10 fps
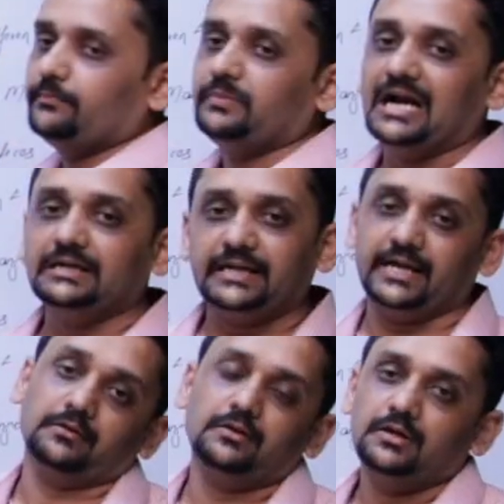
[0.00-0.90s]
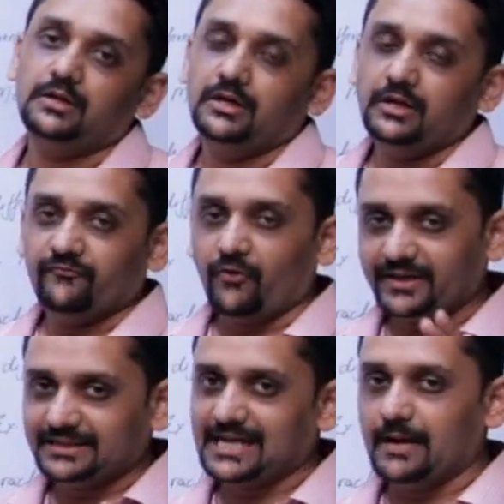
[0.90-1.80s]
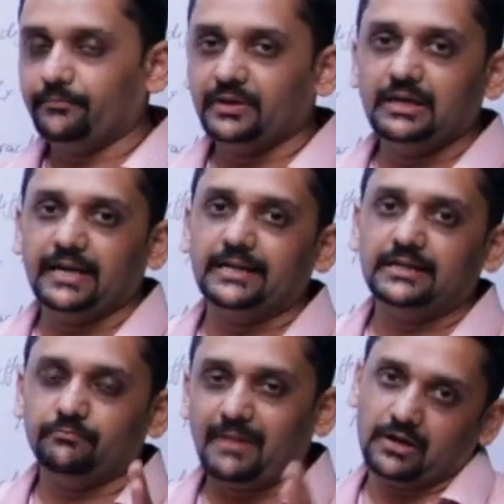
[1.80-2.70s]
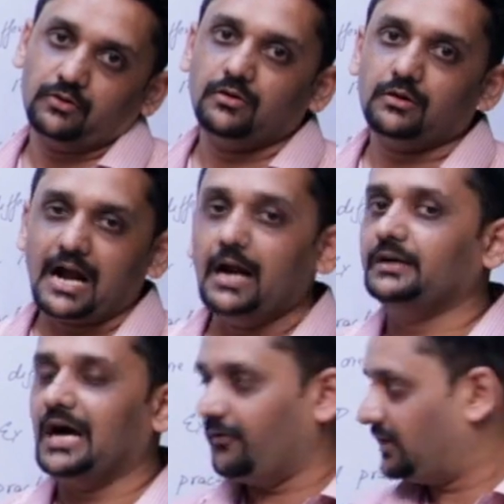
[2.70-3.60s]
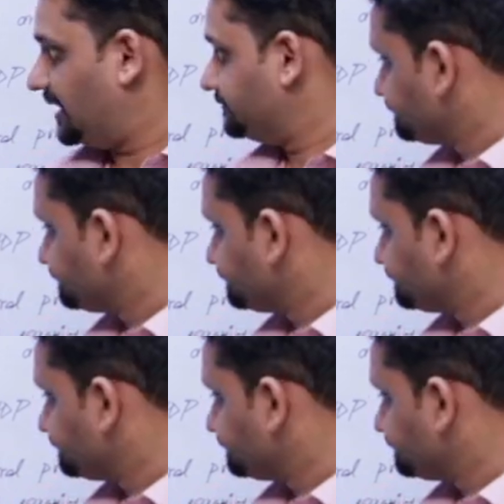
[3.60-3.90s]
planting, for example in mango and avla.